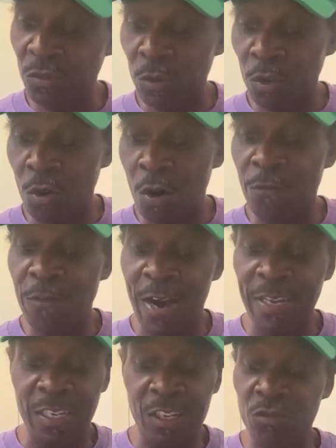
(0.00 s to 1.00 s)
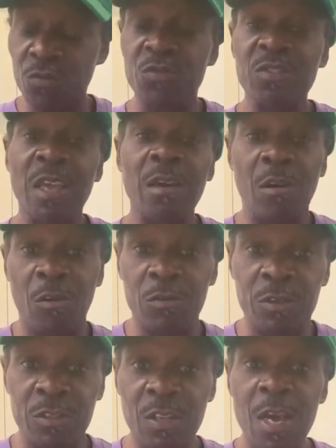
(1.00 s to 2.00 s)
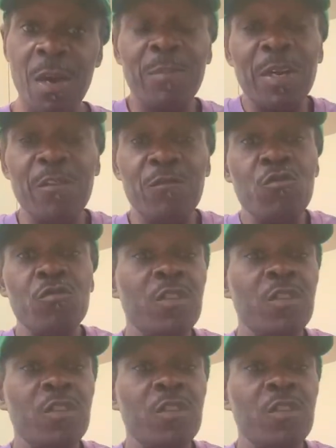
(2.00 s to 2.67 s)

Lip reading: with all financial stakeholders. But if you